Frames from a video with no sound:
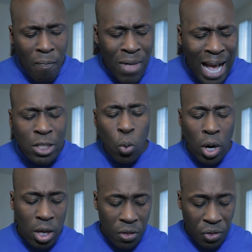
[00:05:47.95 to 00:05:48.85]
that's
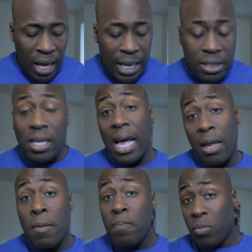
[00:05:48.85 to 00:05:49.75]
one of the things
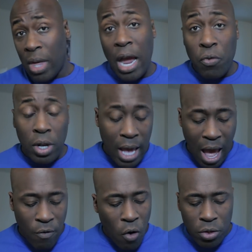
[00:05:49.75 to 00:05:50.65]
that they really
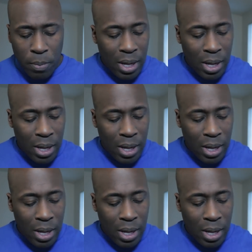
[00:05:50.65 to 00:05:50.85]
have over them.